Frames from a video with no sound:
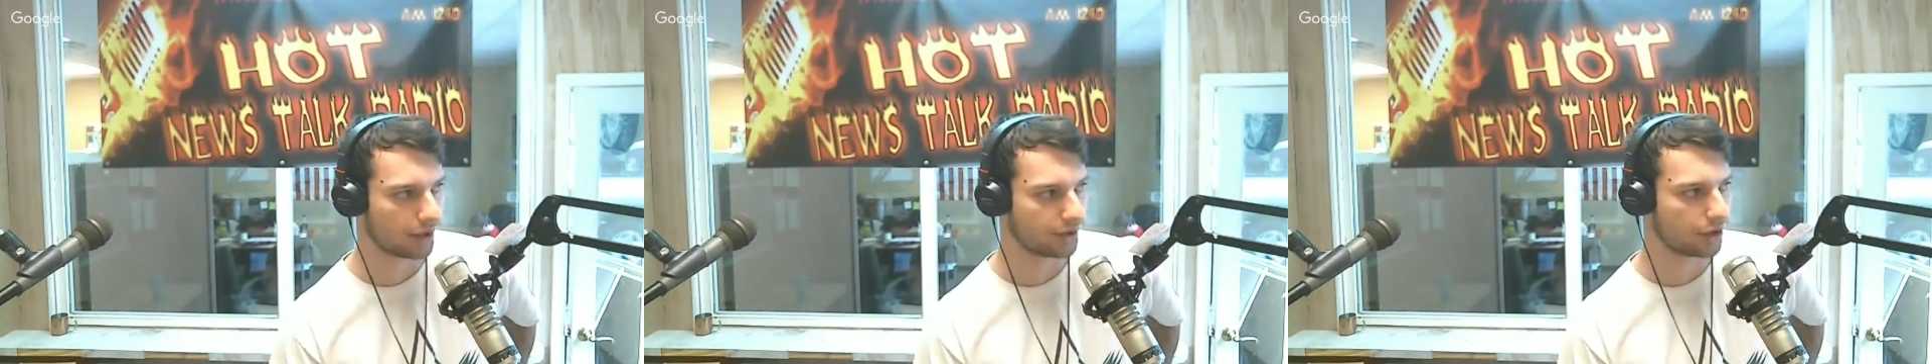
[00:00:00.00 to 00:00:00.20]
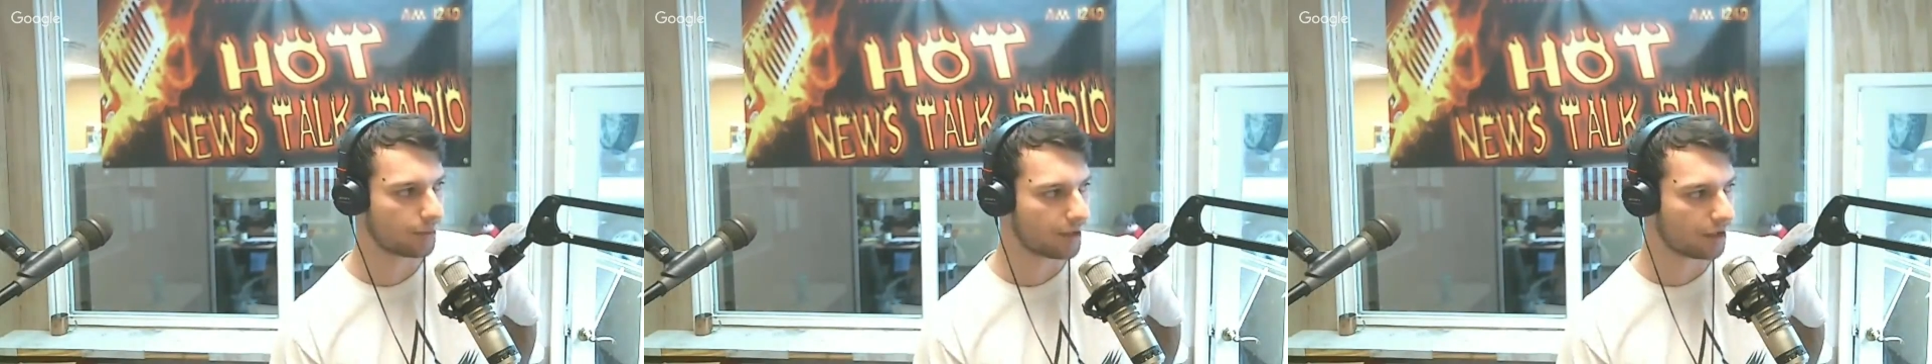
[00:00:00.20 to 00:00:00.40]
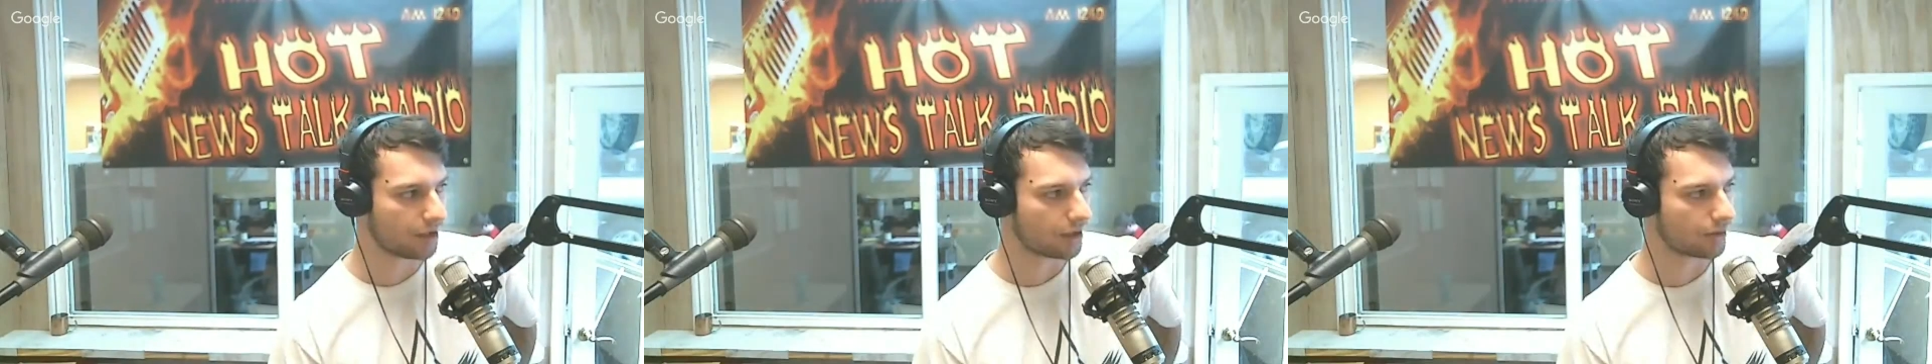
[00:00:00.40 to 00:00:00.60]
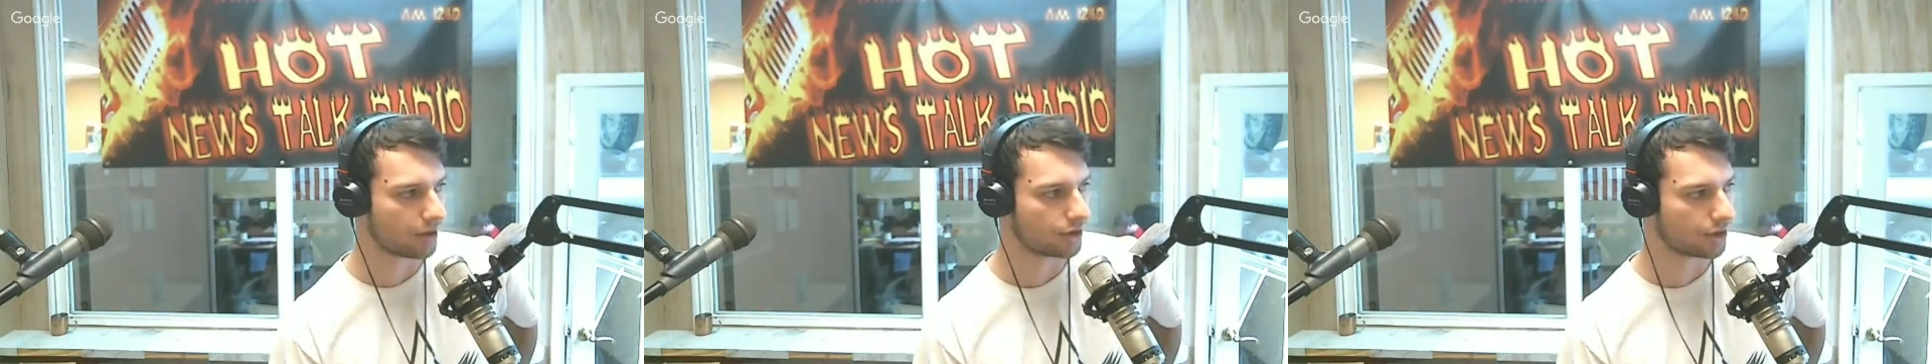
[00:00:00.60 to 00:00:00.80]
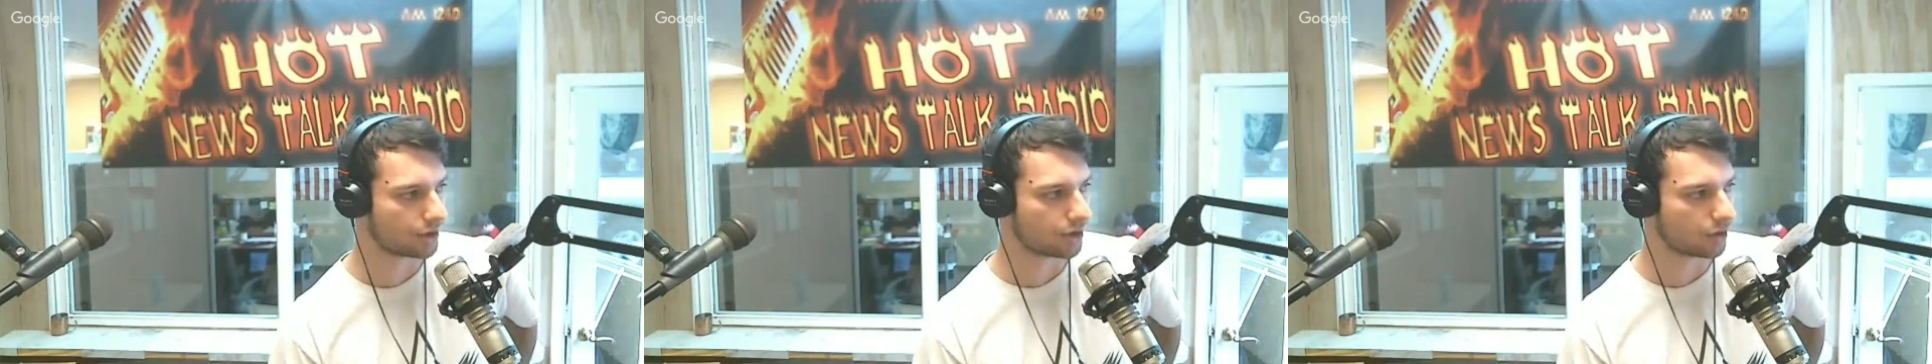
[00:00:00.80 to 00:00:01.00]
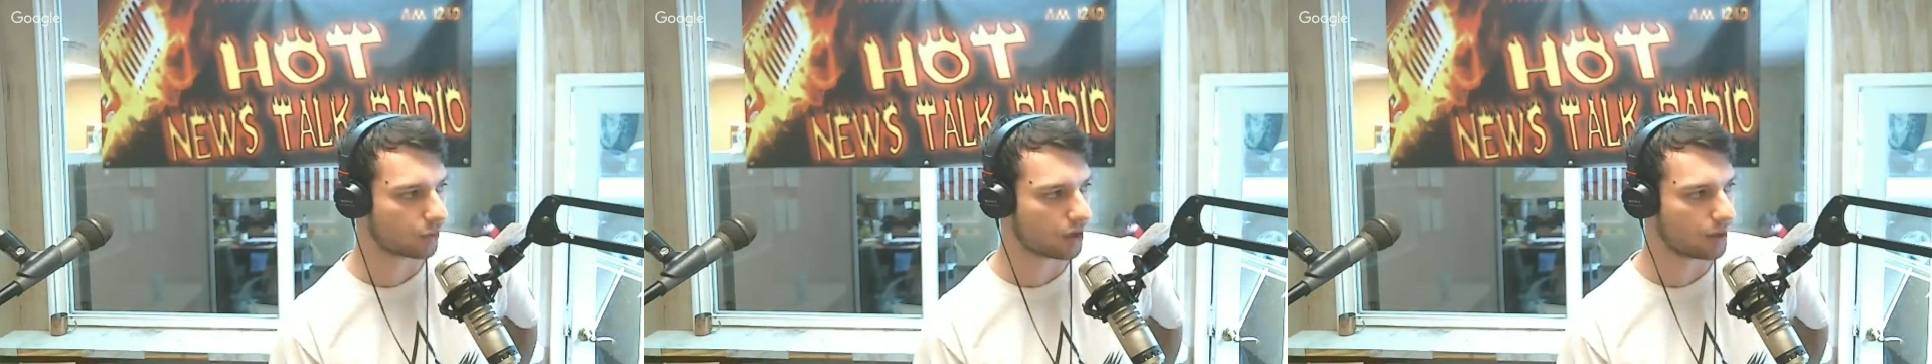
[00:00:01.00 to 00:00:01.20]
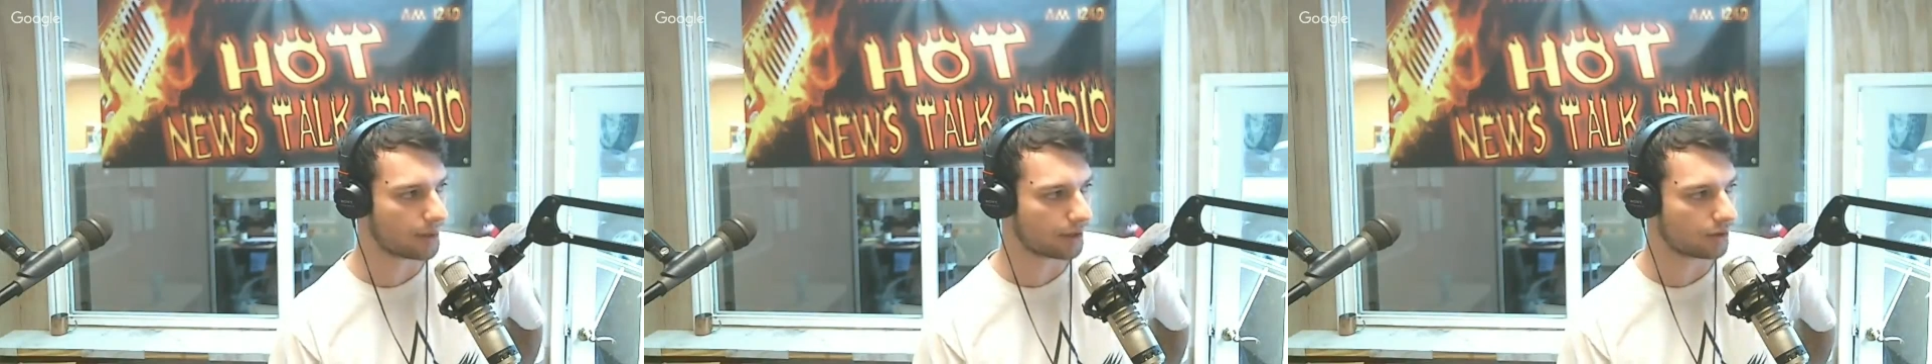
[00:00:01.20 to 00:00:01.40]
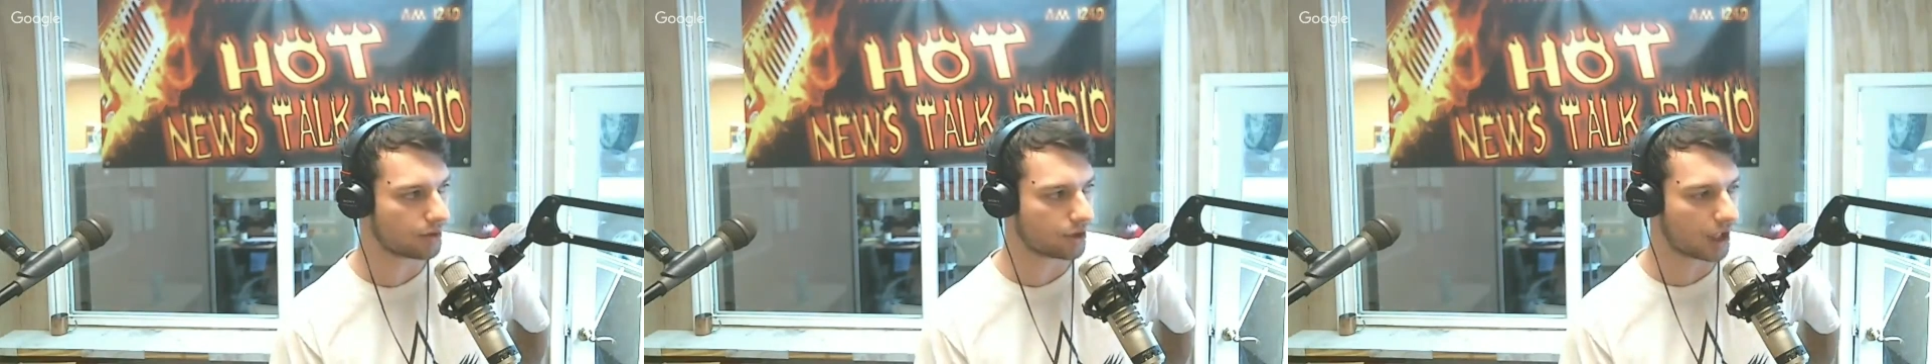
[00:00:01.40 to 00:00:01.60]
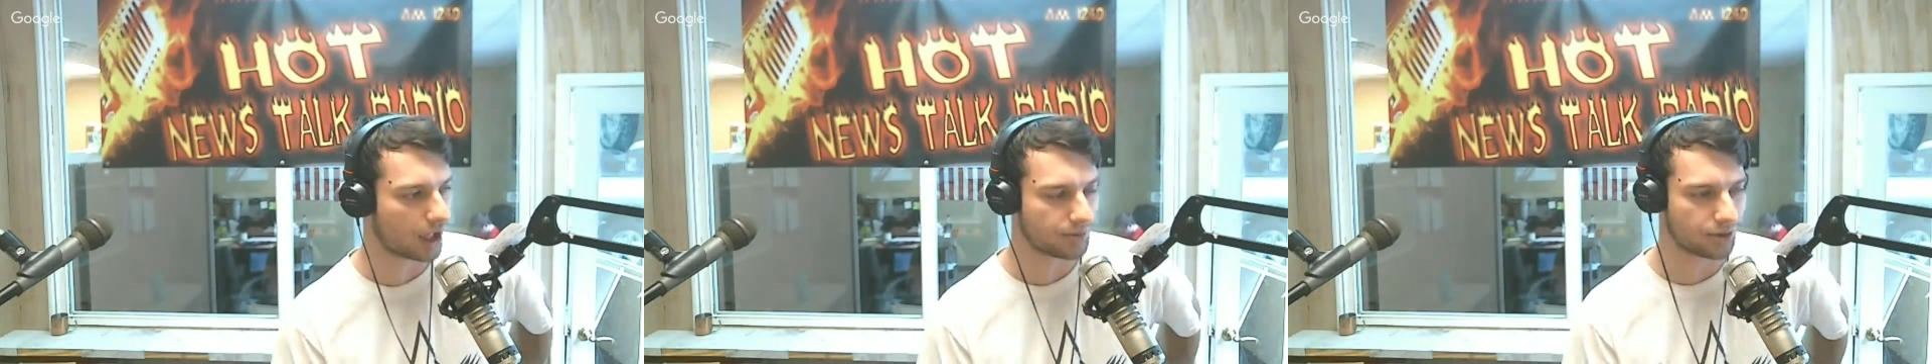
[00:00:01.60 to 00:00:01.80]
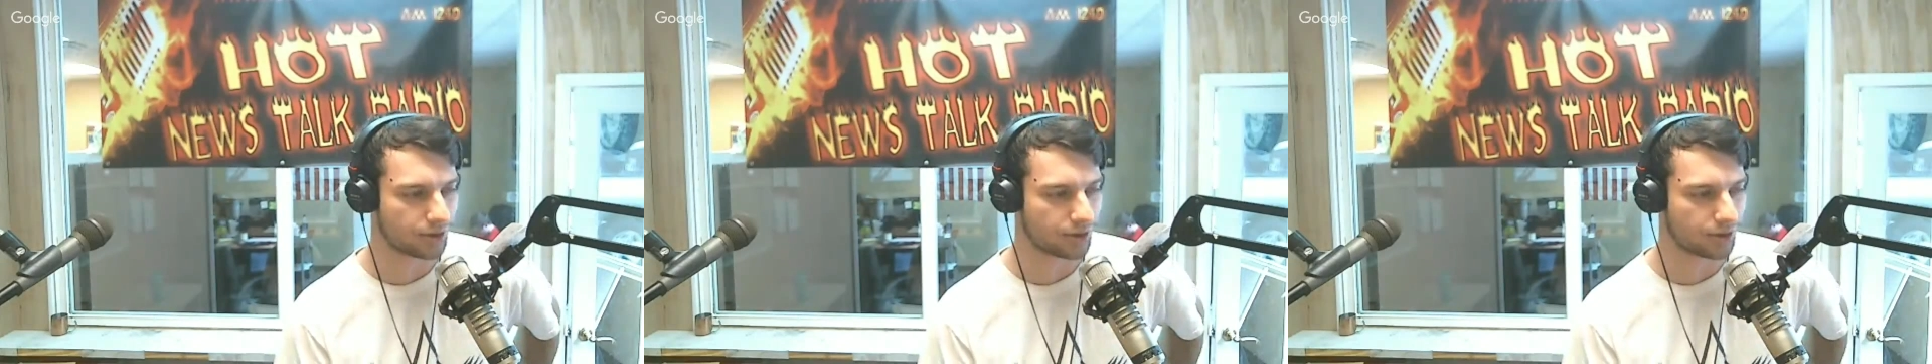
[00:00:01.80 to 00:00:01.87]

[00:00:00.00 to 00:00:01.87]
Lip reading: and they don't want there to be an increase because they're worried